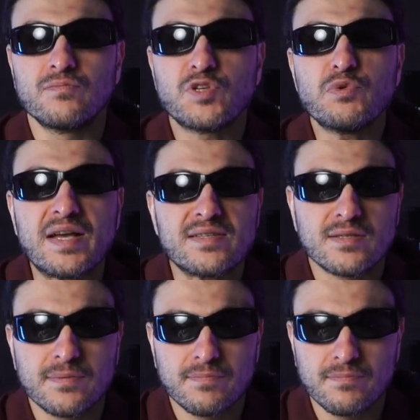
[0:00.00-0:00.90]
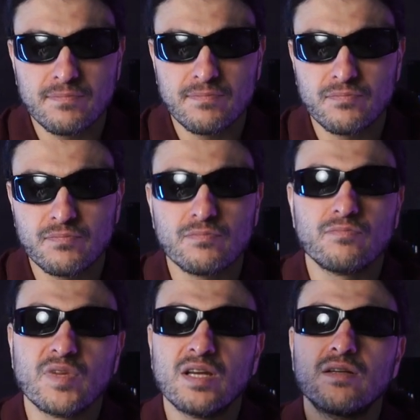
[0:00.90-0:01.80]
So yes,
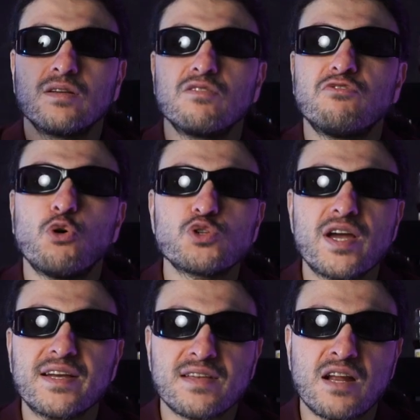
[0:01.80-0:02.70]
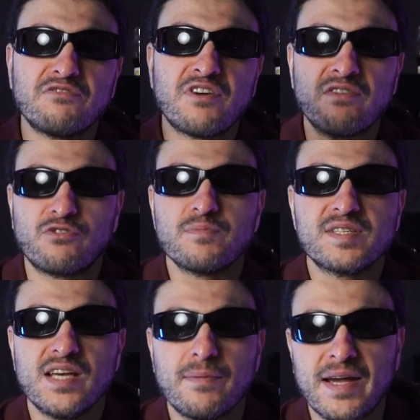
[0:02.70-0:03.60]
4 tigers out of 5 from
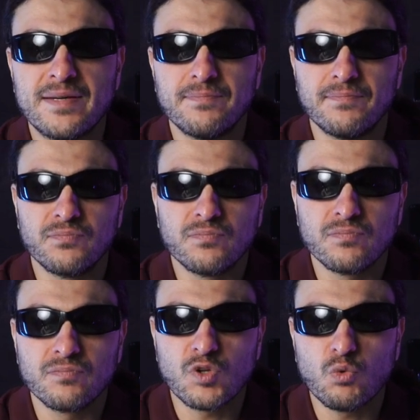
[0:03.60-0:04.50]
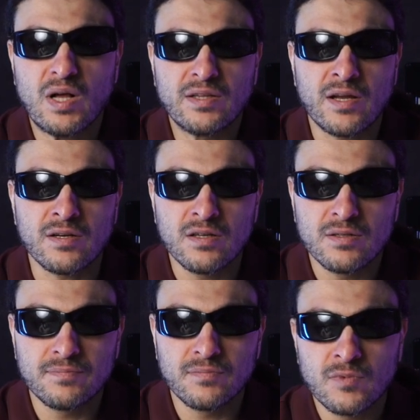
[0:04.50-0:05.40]
CMA. Well done.
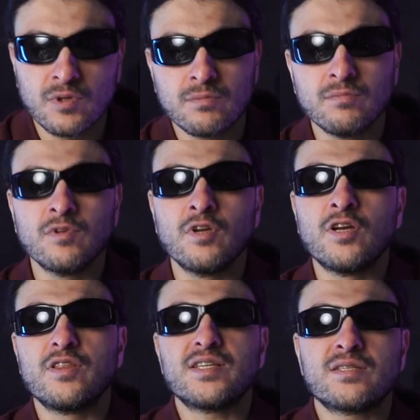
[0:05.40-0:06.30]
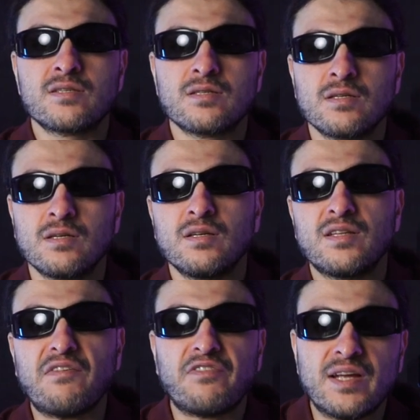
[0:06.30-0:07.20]
This
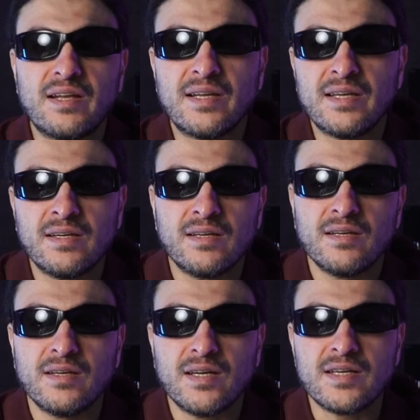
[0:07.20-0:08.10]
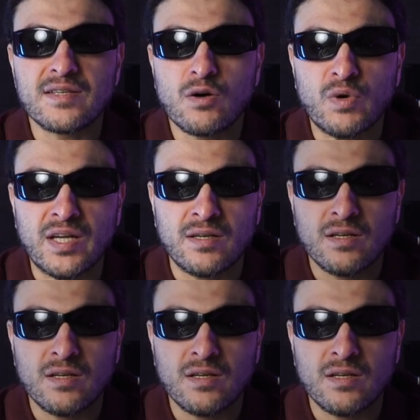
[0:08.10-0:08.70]
definitely is a win.